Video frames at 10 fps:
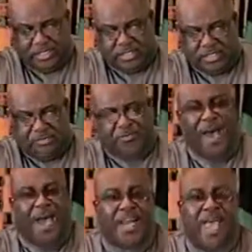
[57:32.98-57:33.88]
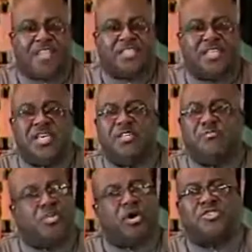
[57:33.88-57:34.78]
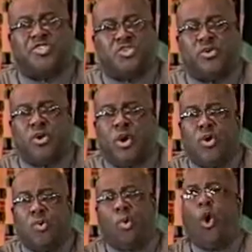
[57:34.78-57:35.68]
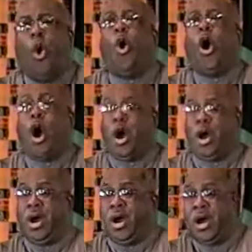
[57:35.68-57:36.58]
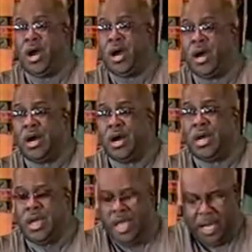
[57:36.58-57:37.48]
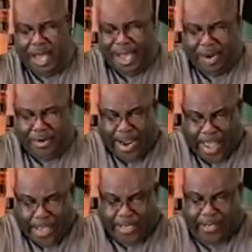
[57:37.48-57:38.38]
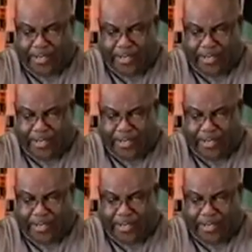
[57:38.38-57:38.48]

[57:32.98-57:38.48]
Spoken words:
to finance his personal war in Iraq.